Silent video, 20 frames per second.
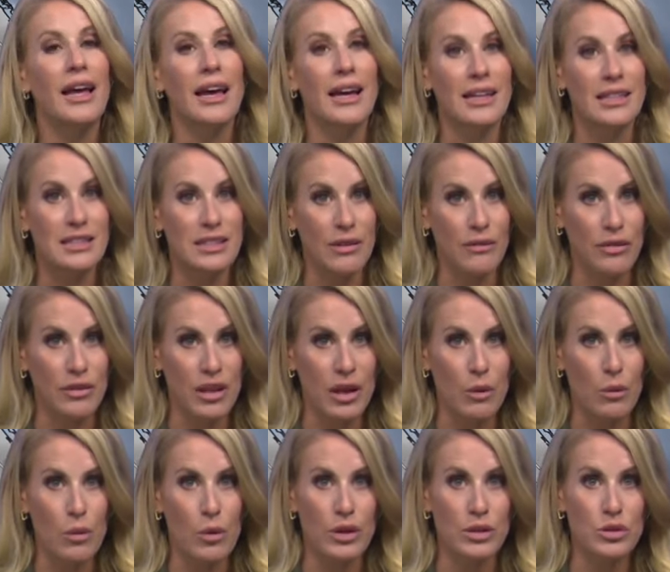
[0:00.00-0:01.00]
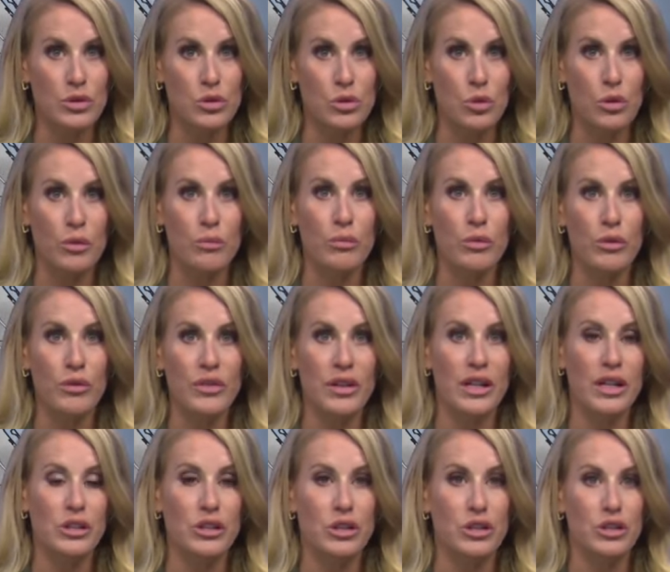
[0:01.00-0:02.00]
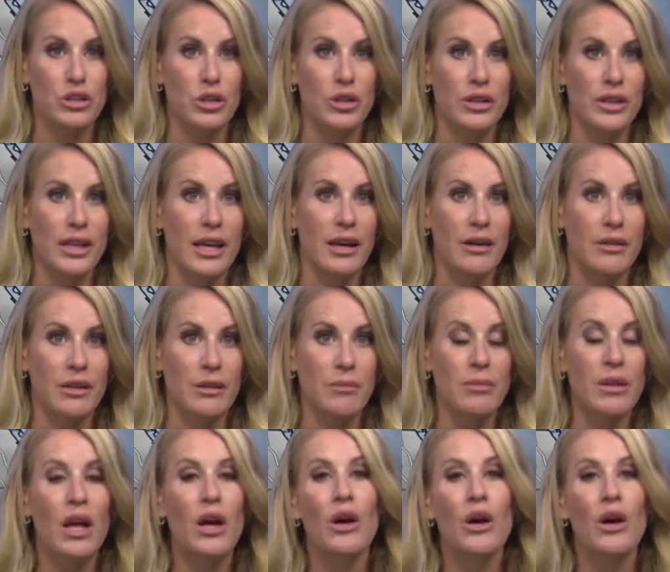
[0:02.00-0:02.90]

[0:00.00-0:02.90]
except for that one storm moving into Charlotte County.